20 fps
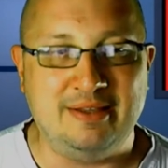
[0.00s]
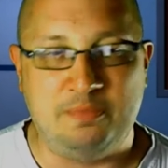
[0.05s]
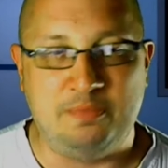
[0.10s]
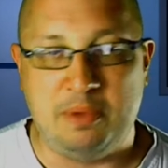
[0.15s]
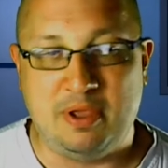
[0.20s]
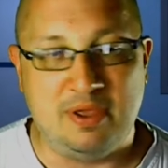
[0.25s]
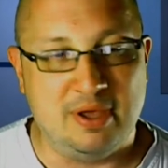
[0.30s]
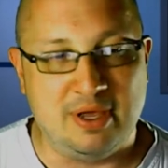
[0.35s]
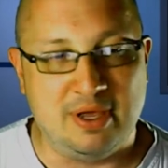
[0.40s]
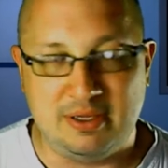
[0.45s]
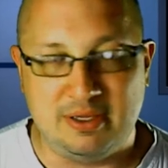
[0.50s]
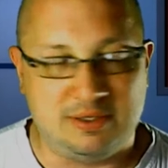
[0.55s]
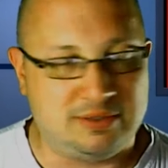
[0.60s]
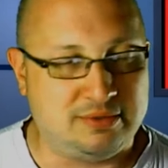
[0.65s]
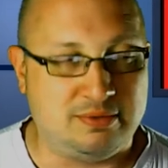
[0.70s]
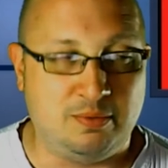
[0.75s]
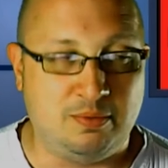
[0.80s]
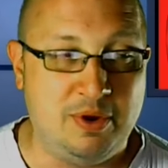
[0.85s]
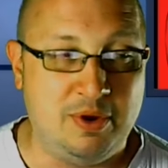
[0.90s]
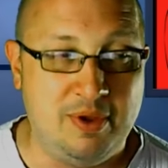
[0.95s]
Because
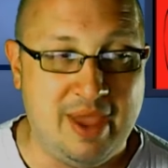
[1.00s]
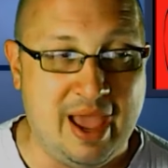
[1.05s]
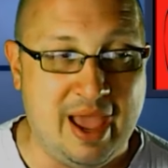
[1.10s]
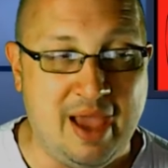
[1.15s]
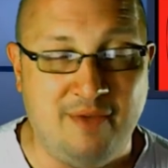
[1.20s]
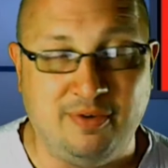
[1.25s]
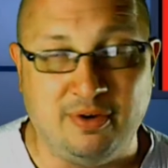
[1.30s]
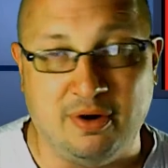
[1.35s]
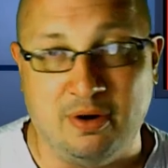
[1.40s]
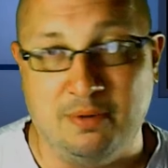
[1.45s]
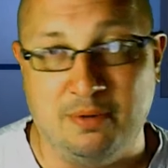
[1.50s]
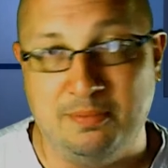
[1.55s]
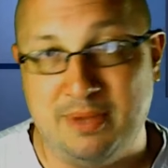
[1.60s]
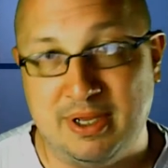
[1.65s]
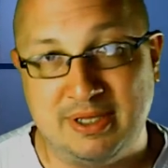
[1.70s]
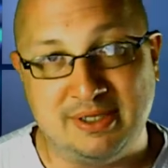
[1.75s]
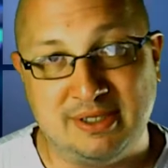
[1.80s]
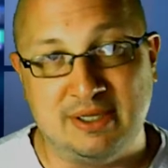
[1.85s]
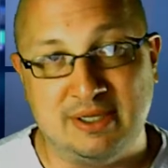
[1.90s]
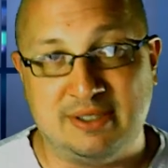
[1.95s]
when you have your own
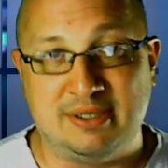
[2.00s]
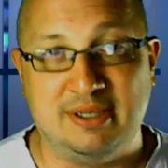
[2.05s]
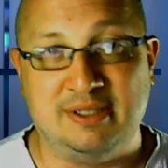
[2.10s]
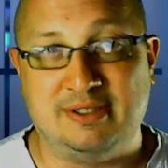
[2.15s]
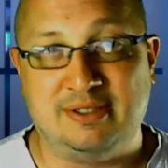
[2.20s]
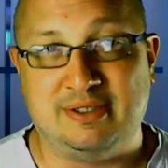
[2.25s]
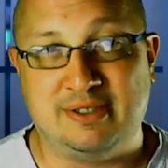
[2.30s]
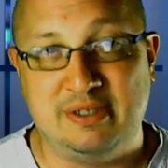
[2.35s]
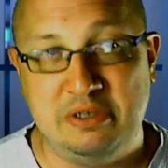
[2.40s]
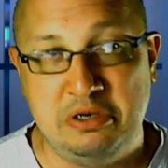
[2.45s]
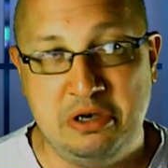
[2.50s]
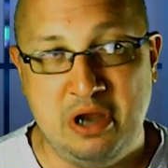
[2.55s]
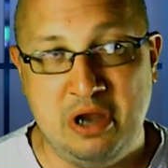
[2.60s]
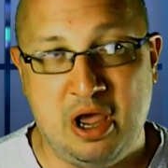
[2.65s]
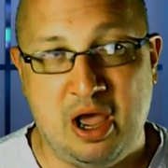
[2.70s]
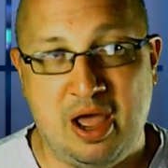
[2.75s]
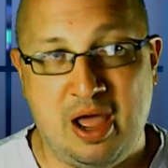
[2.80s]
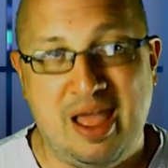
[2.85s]
business, it's not.